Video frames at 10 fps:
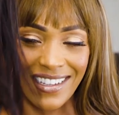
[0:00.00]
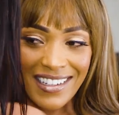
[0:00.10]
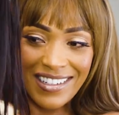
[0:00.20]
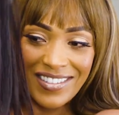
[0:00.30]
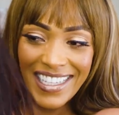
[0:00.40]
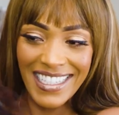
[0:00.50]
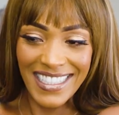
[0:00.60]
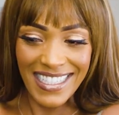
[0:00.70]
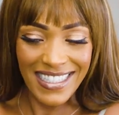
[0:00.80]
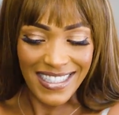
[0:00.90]
I don't know if you
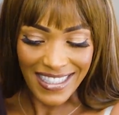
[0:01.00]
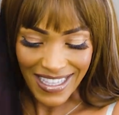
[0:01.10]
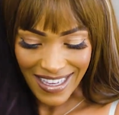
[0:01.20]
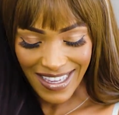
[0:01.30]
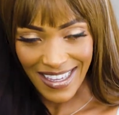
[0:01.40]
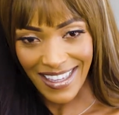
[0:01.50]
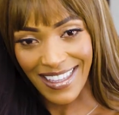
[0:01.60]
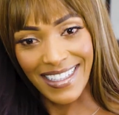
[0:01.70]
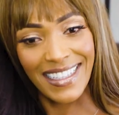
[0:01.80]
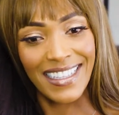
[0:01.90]
guys can see
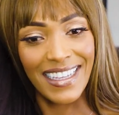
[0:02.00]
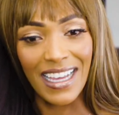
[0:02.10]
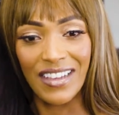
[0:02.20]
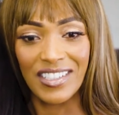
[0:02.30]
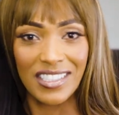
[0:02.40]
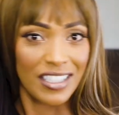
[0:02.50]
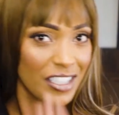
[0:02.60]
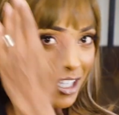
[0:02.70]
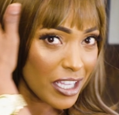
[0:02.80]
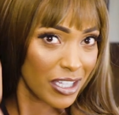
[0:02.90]
obviously
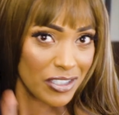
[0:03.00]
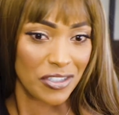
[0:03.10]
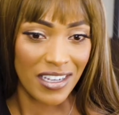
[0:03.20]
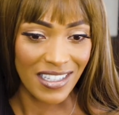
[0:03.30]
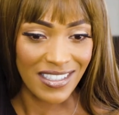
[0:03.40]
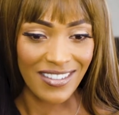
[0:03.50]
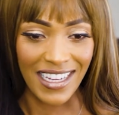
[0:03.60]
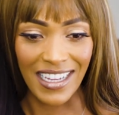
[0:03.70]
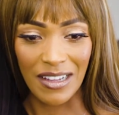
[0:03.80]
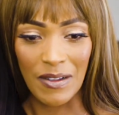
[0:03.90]
the contrast,
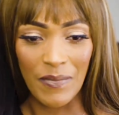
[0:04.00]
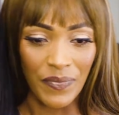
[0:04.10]
right?